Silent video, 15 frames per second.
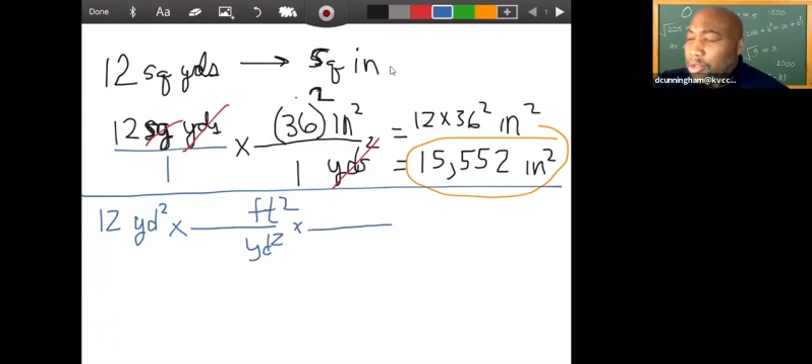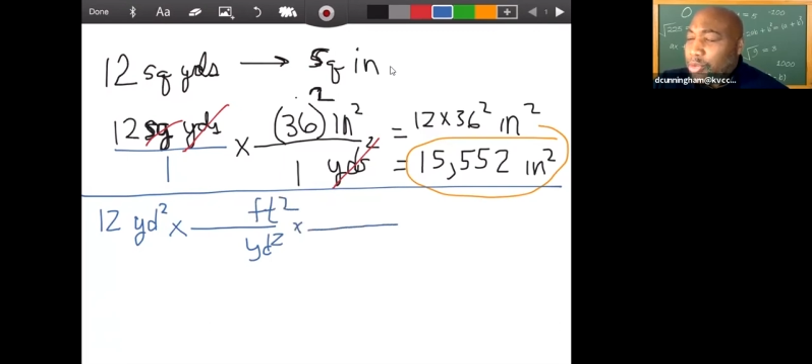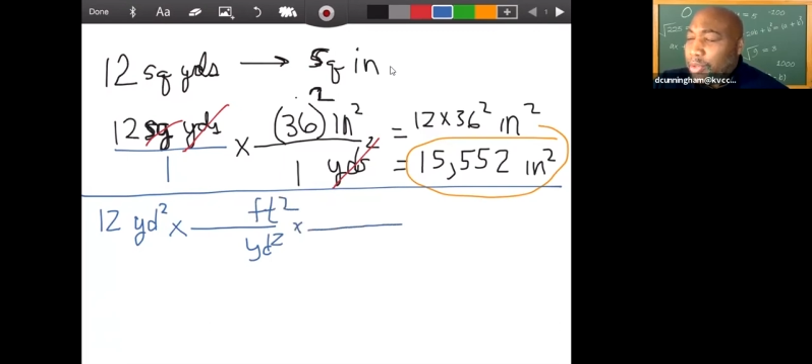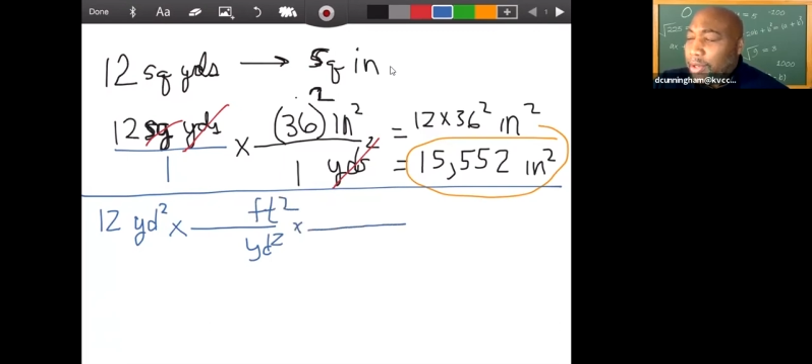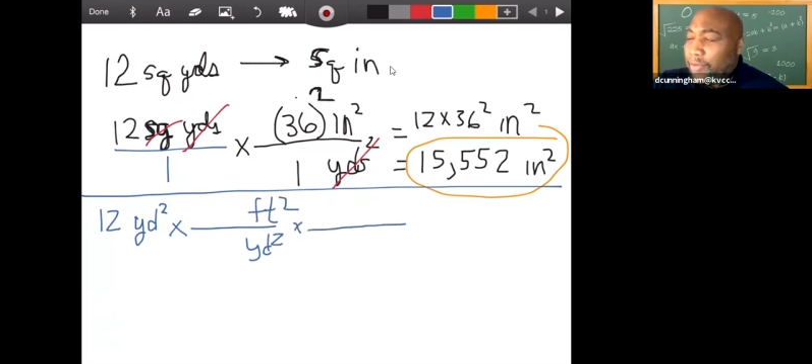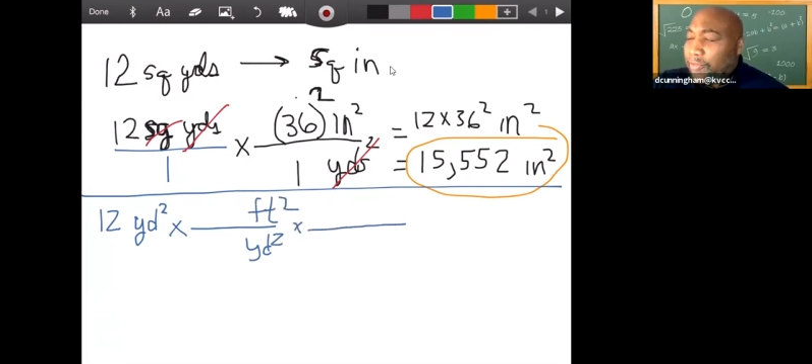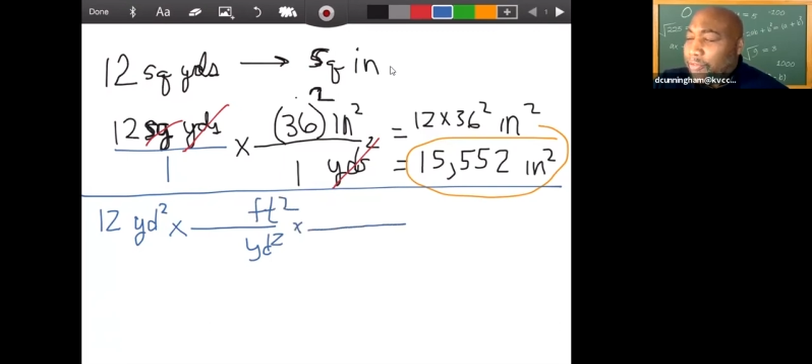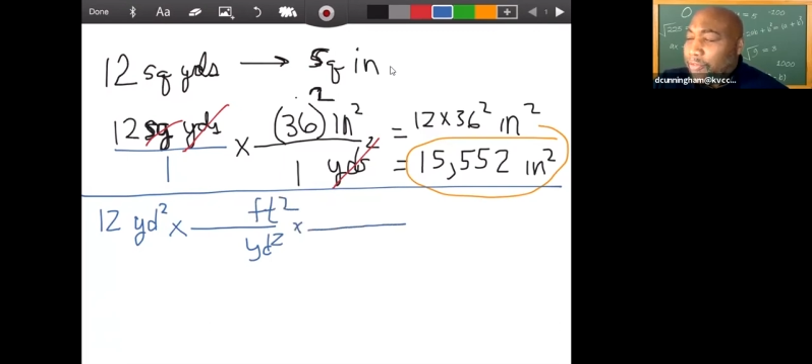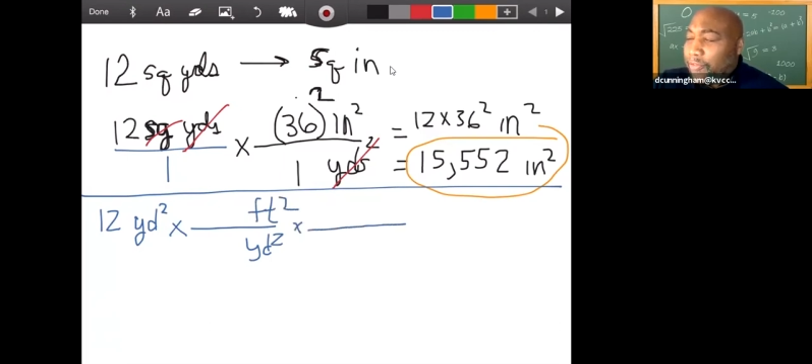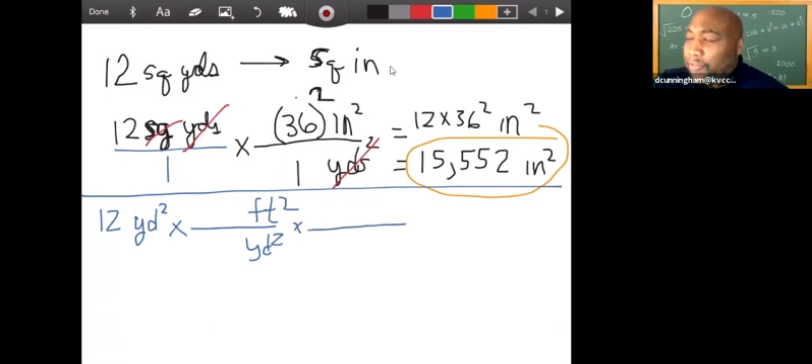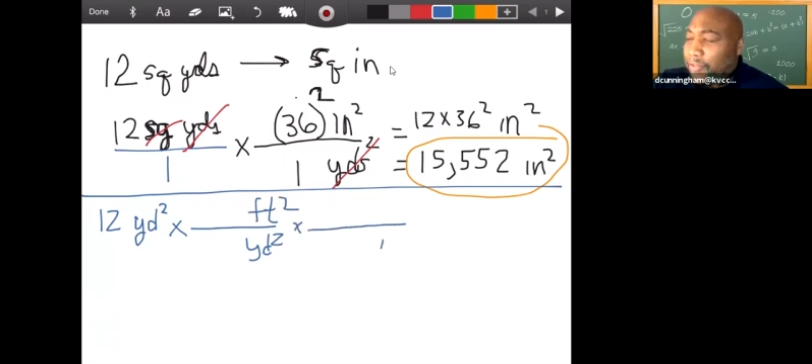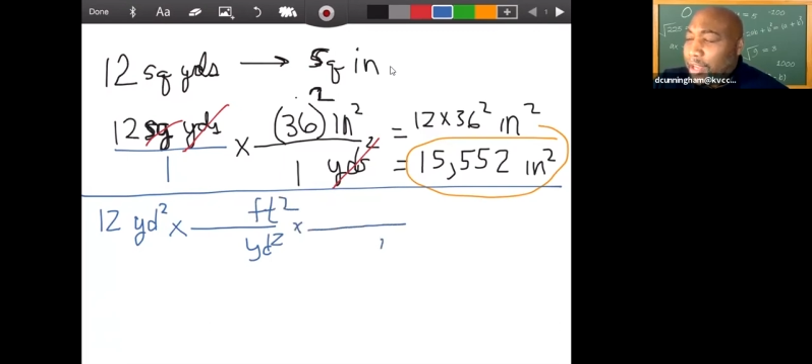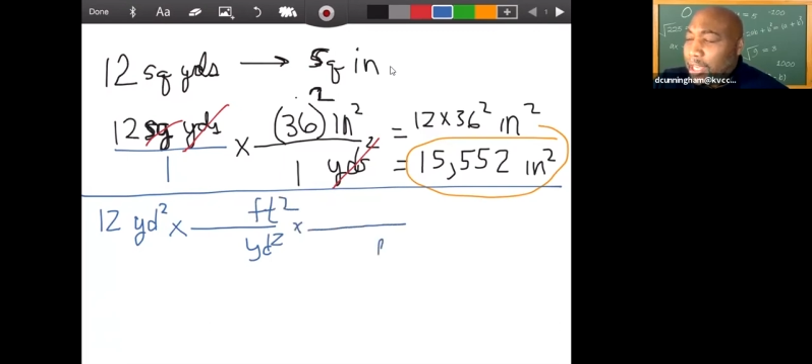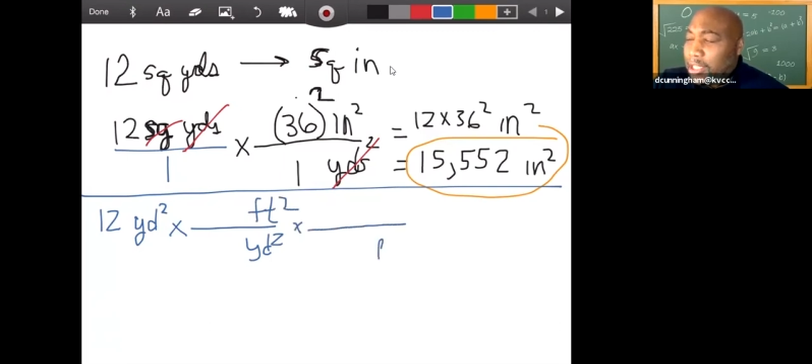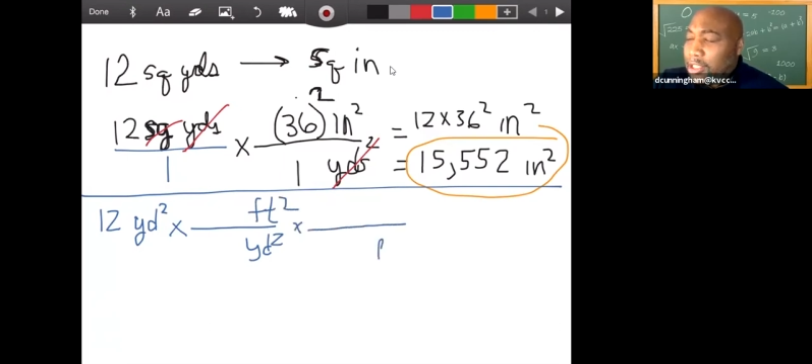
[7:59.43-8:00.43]
between
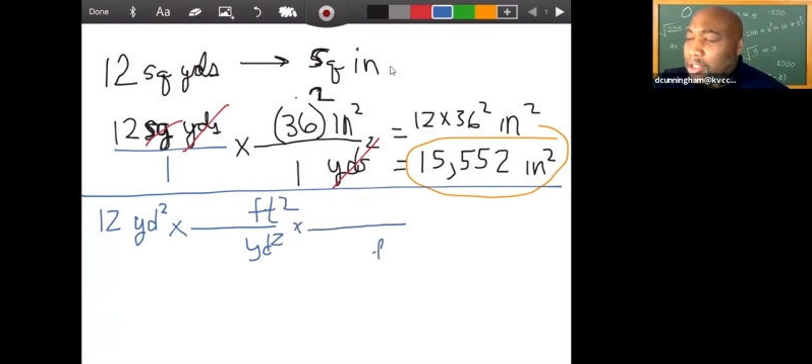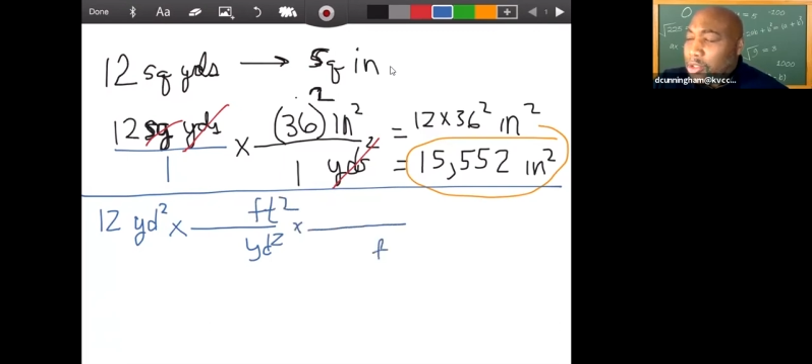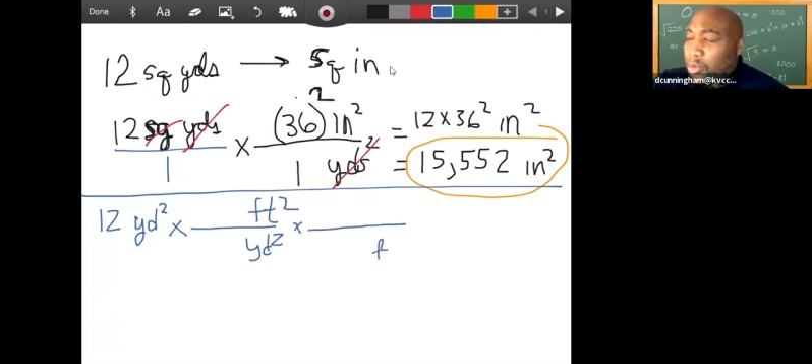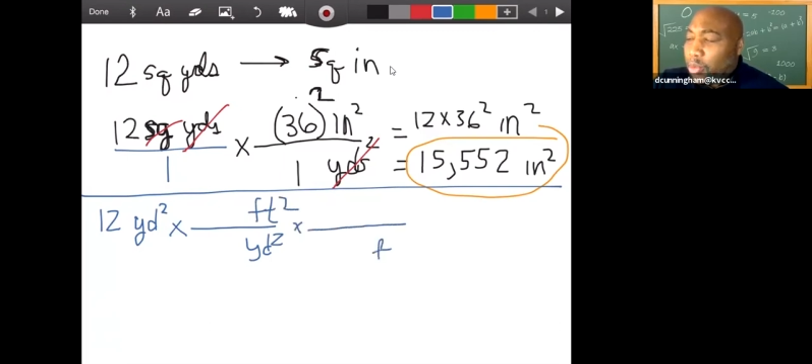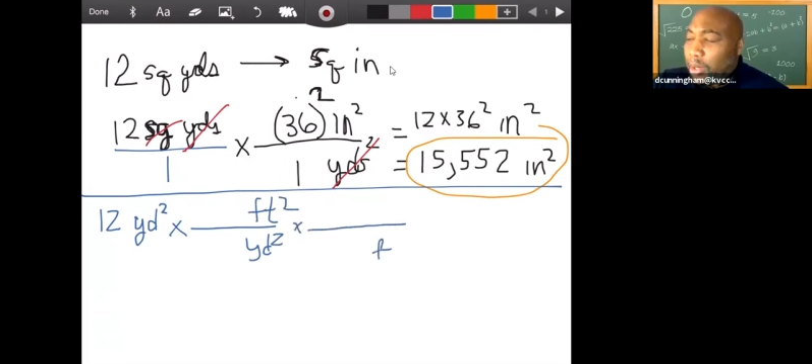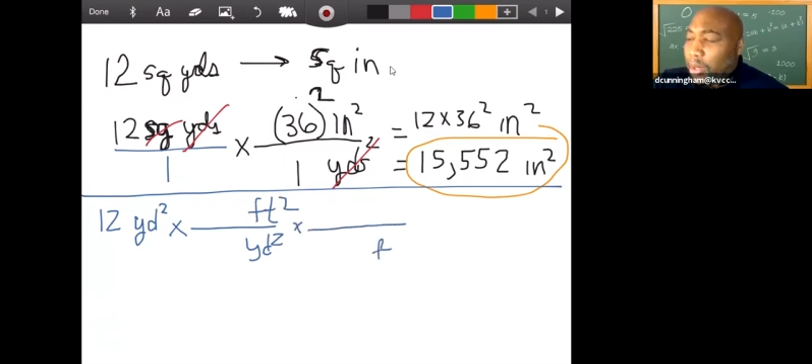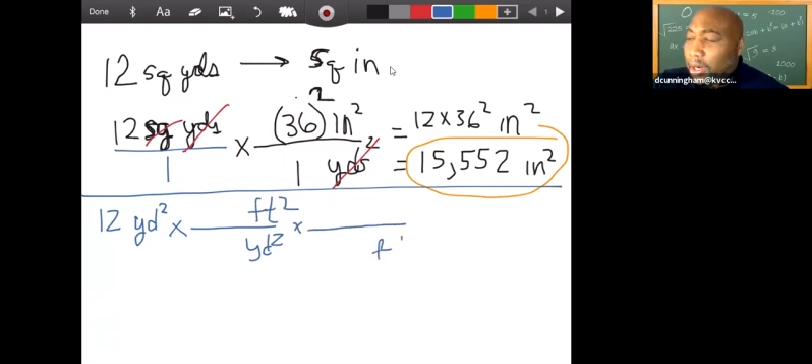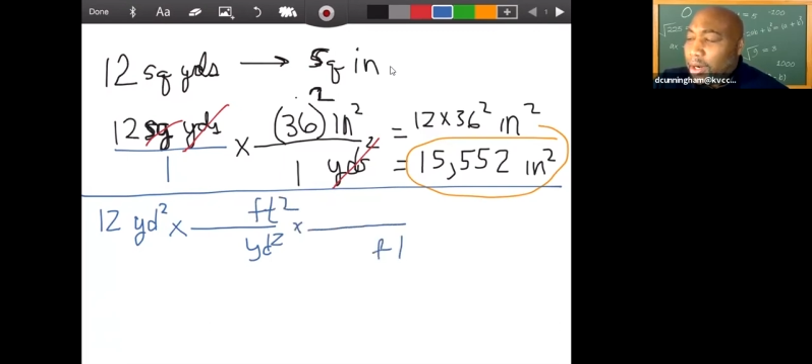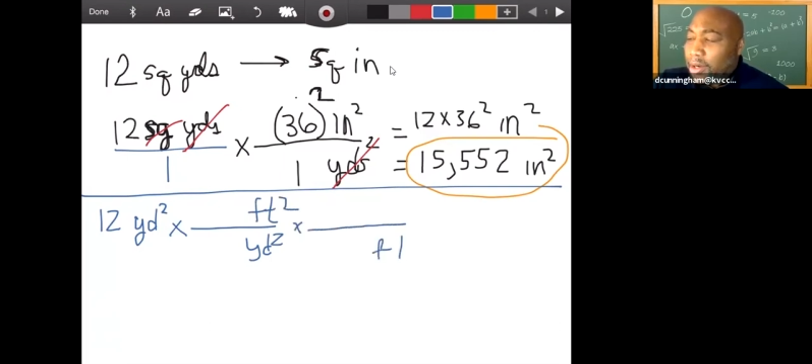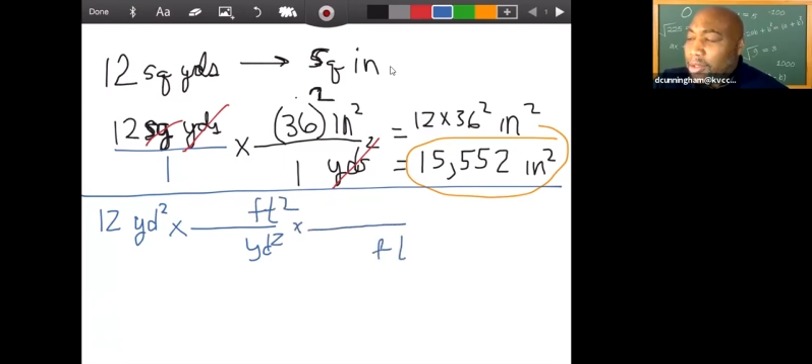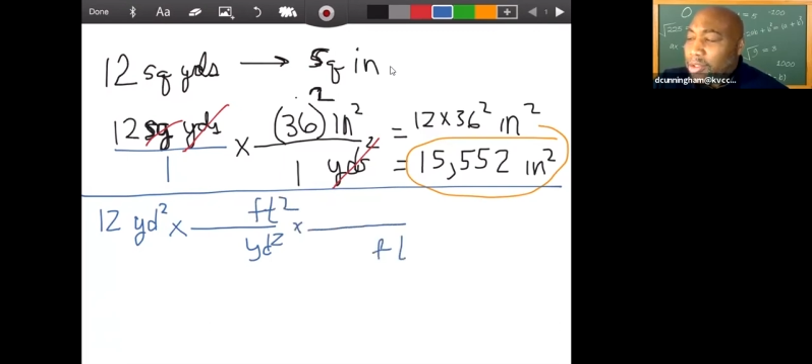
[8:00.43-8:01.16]
feet square